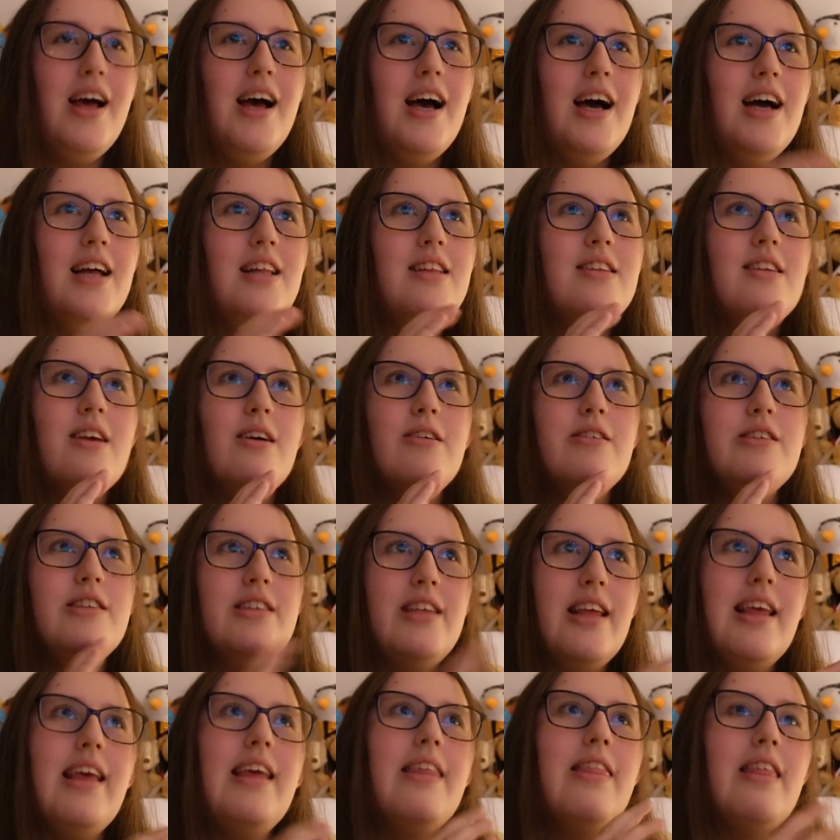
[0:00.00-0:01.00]
and so
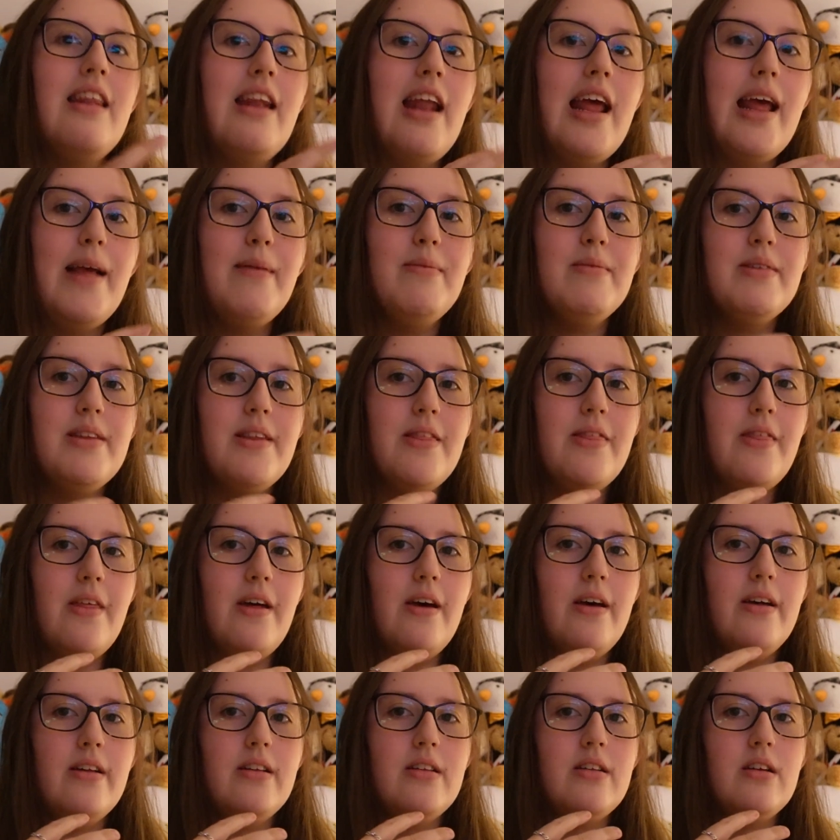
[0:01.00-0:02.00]
seeing the names
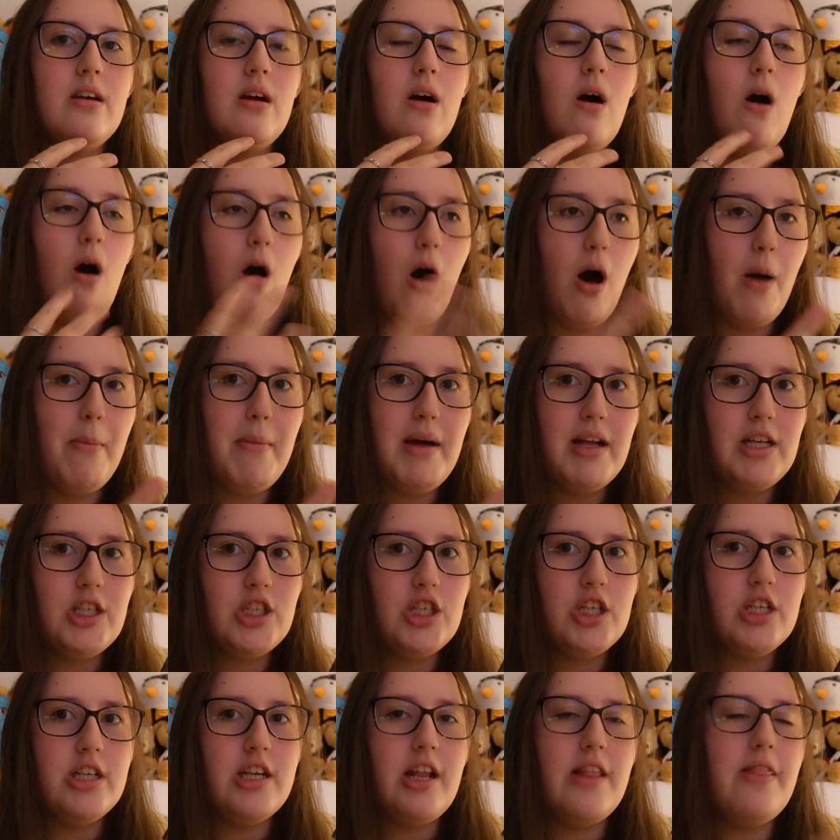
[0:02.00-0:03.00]
that are
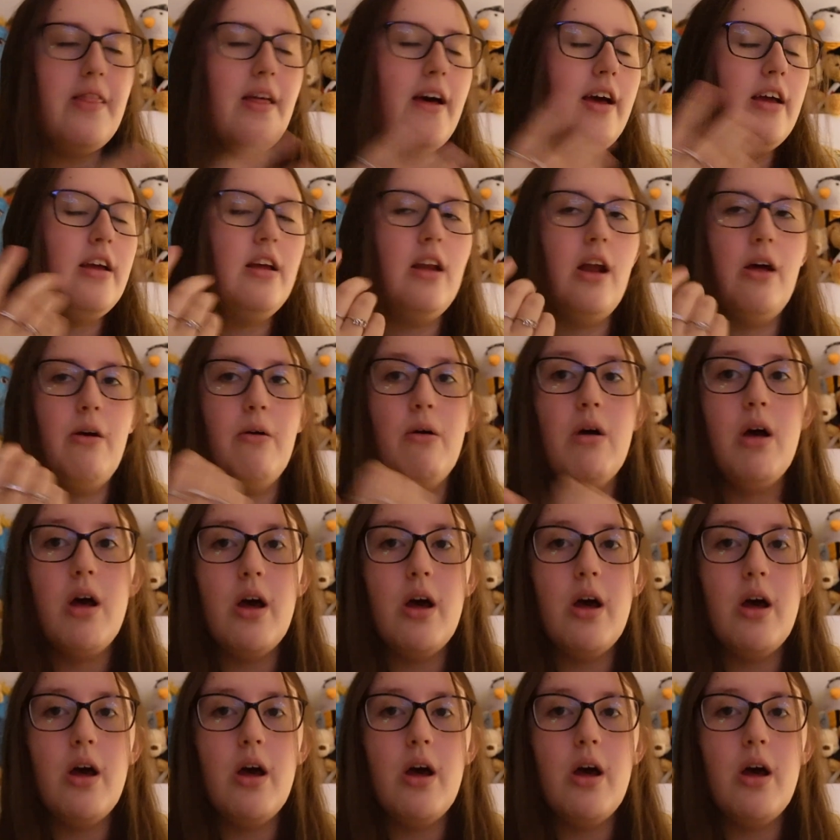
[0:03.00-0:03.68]
mentioned in that, you know,